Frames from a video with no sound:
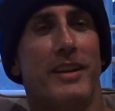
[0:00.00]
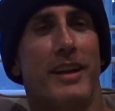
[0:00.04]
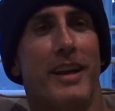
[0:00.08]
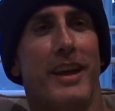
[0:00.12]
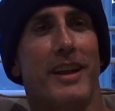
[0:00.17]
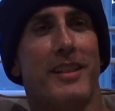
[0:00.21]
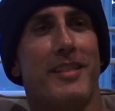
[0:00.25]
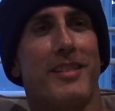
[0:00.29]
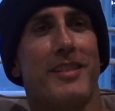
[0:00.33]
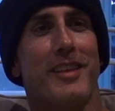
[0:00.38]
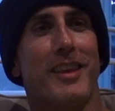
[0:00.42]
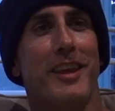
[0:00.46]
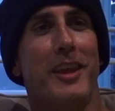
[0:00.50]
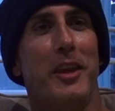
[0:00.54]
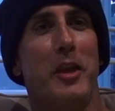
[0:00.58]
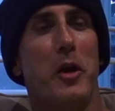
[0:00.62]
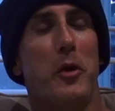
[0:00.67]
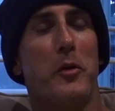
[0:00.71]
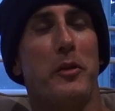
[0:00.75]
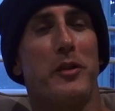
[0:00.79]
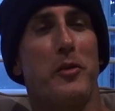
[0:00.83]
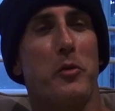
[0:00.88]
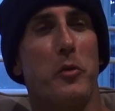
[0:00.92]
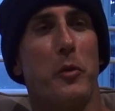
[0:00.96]
It's, you
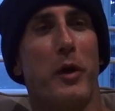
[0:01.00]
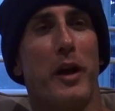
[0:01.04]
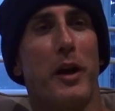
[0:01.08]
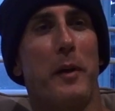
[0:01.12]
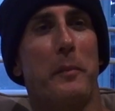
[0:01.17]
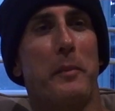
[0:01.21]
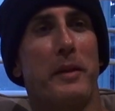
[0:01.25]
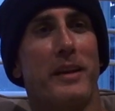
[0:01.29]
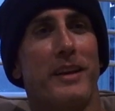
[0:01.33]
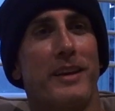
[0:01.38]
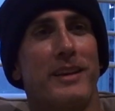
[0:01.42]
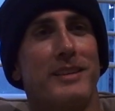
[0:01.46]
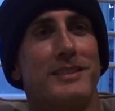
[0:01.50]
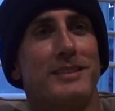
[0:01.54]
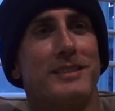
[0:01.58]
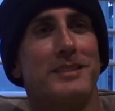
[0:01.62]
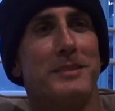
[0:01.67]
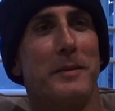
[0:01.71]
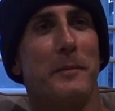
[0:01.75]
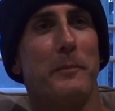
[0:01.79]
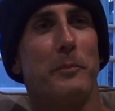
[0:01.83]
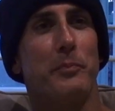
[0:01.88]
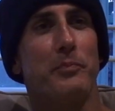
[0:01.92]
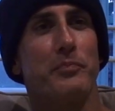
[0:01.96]
know, it's weird
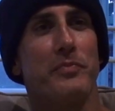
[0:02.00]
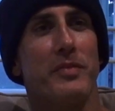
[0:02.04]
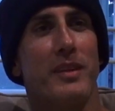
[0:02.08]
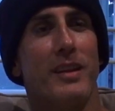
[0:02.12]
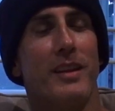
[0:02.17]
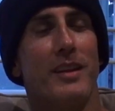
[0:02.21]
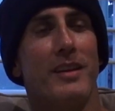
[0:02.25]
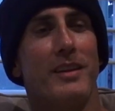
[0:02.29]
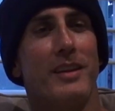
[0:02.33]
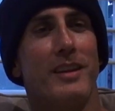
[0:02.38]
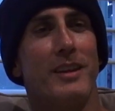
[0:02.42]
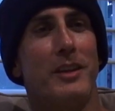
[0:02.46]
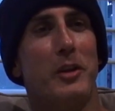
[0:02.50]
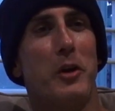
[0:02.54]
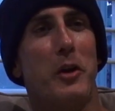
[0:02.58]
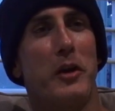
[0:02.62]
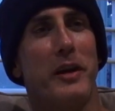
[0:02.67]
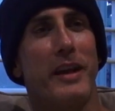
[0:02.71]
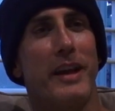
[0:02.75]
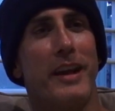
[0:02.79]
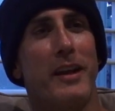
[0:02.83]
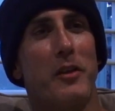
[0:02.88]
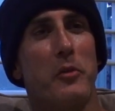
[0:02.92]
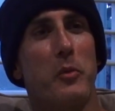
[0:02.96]
because, you know,
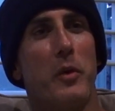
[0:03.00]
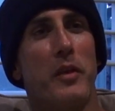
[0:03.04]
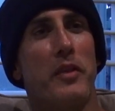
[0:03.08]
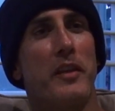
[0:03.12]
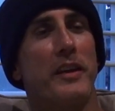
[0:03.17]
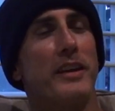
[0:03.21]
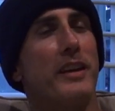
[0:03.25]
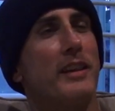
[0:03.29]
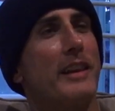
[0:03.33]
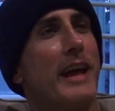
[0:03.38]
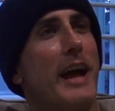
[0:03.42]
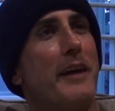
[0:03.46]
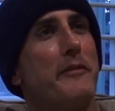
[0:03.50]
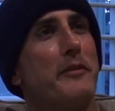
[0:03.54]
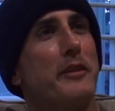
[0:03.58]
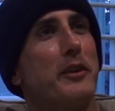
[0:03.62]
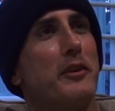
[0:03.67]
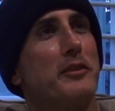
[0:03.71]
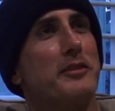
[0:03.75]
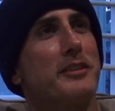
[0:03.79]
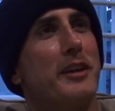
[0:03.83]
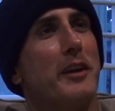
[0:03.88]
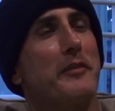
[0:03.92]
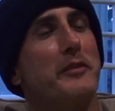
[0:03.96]
again, it's one thing to laugh at
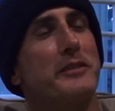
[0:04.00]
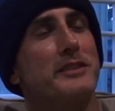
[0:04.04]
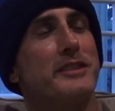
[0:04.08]
yourself.